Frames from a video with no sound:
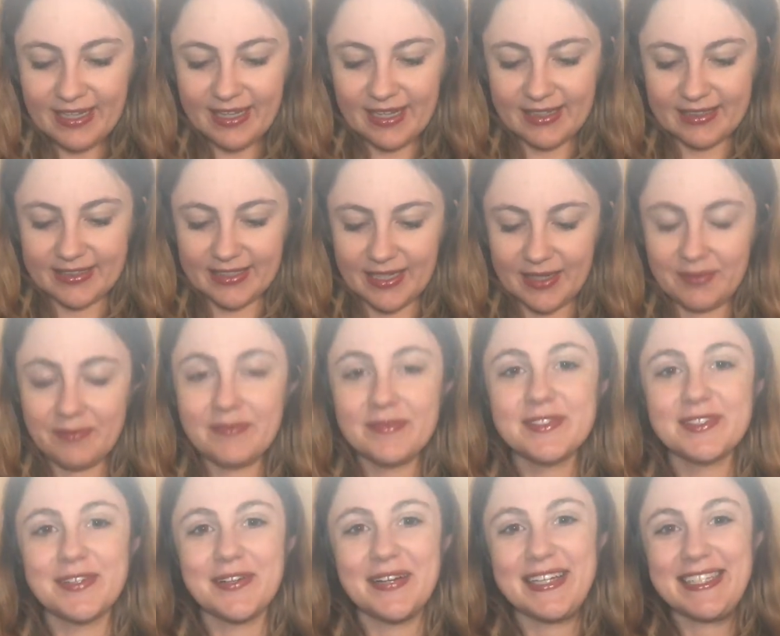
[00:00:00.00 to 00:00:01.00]
And
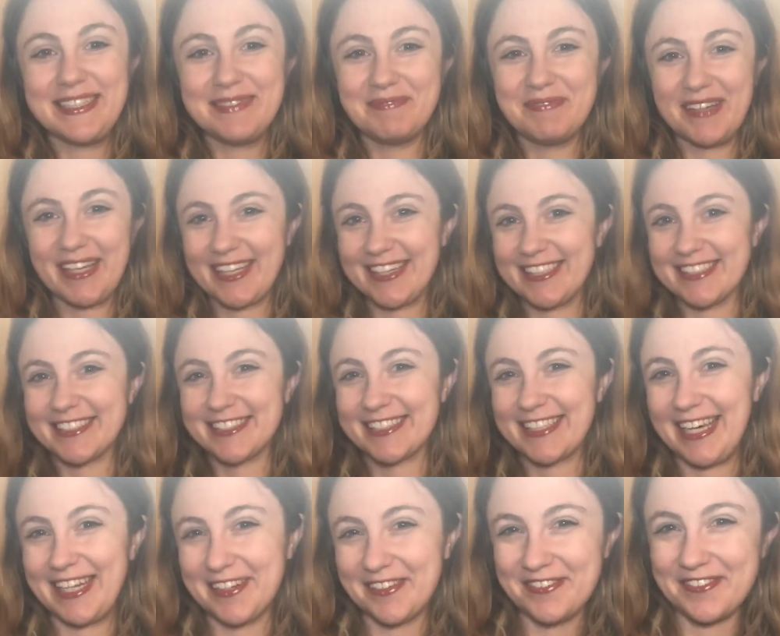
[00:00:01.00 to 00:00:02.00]
so I did pick this
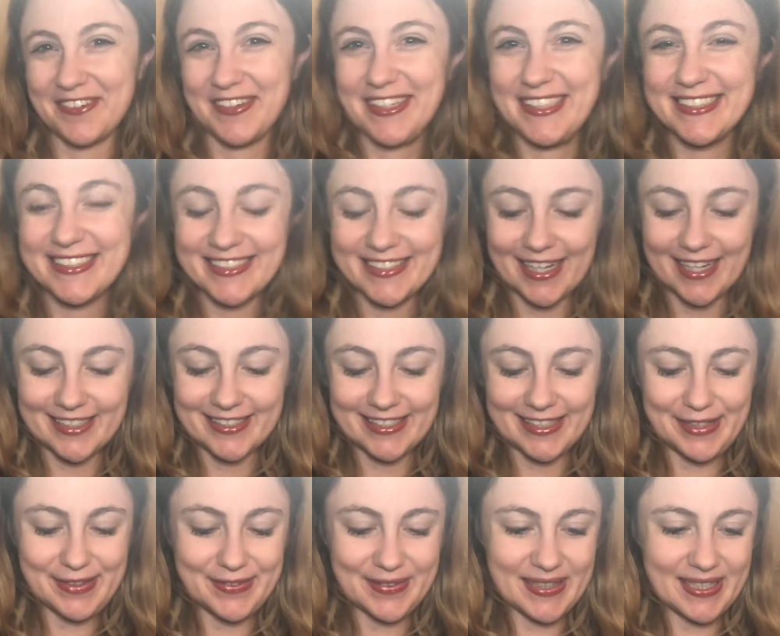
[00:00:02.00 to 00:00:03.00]
kind of fun,
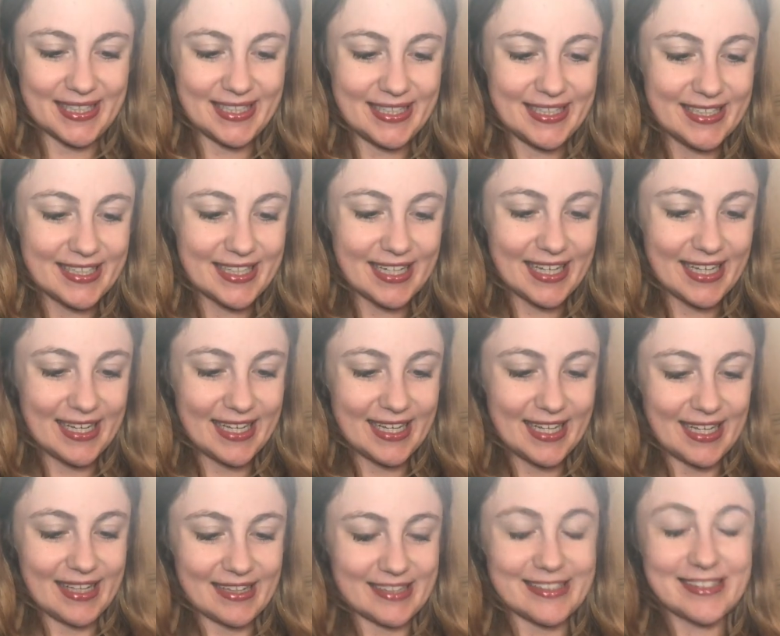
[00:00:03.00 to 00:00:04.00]
sexy one.
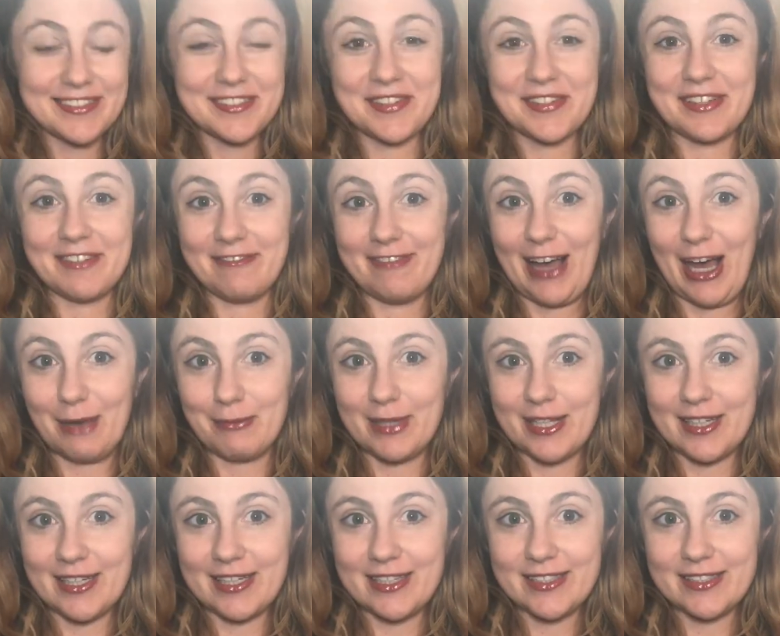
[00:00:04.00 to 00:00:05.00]
This is called the
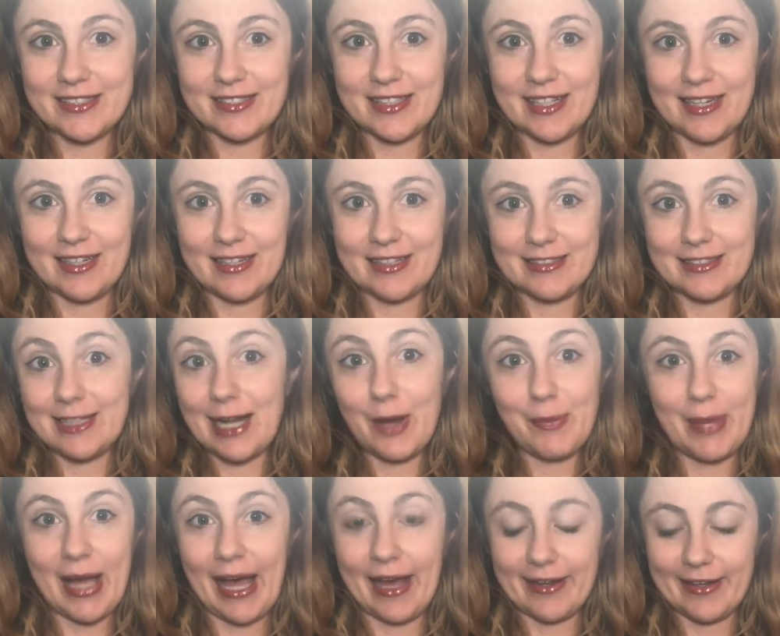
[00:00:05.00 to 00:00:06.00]
Fabulous, and it's
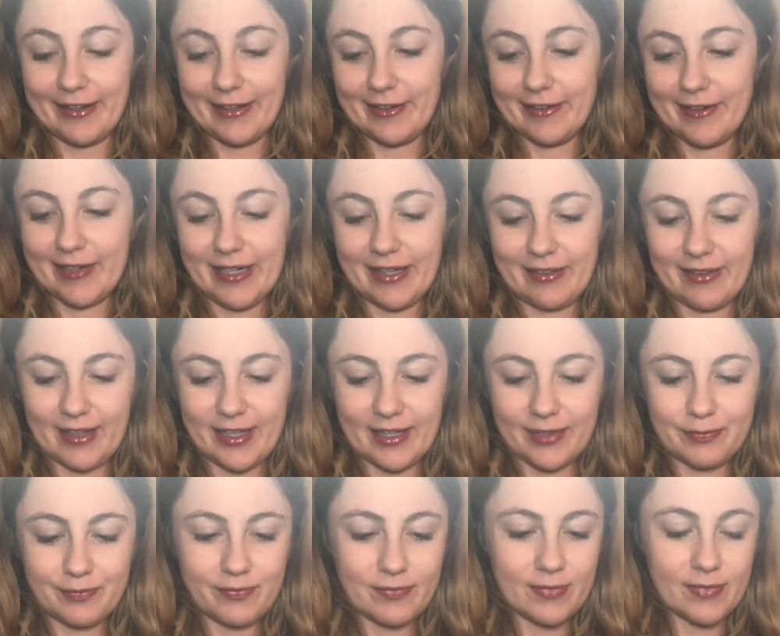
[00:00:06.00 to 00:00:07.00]
not padded or
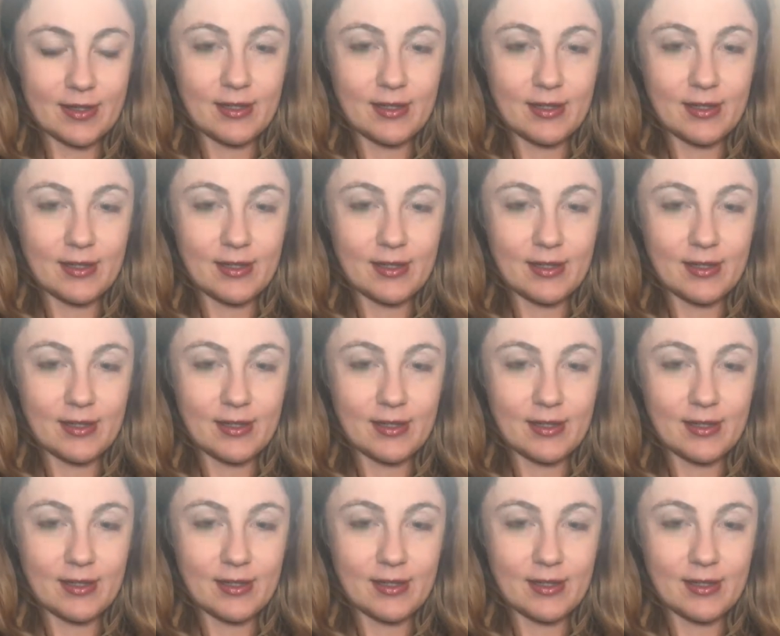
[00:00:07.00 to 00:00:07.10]
anything.